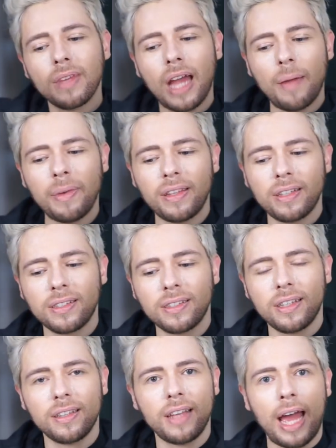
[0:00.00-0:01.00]
I mean, this
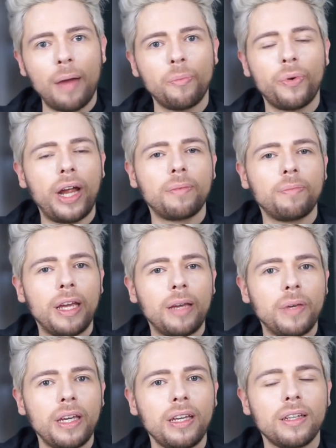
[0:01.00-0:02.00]
the, the ambrette
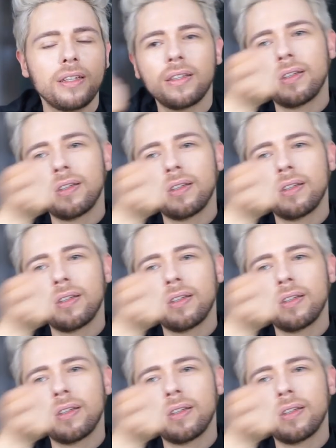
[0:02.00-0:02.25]
maybe.